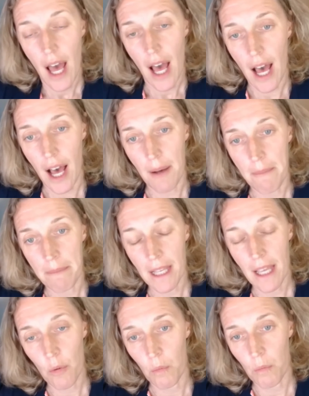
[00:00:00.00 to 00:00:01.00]

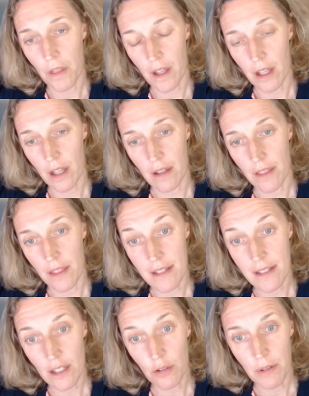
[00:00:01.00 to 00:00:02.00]
The
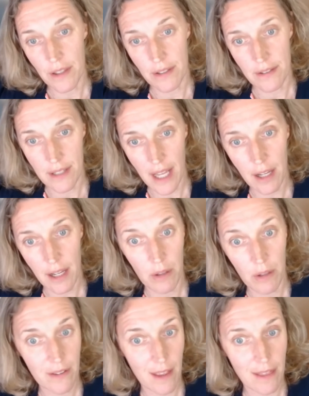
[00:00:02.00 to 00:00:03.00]
deal with the state
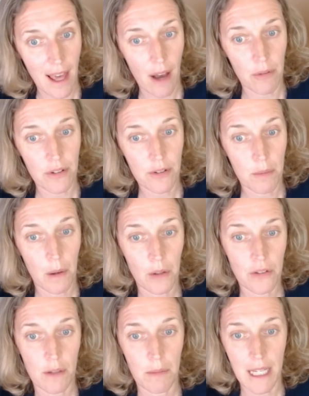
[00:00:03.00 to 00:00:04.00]
was that was
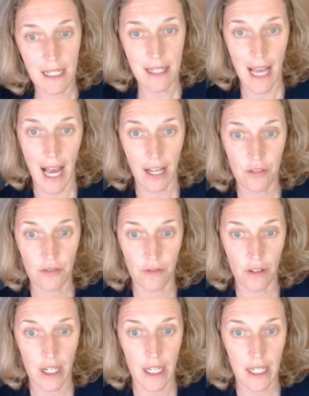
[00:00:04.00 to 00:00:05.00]
supposed to be a
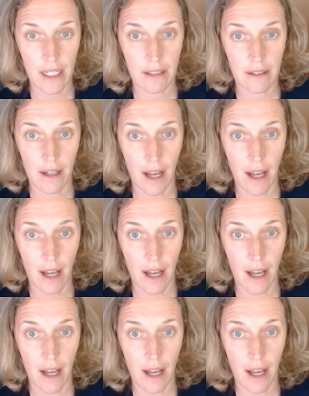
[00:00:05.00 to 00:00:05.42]
tax-free,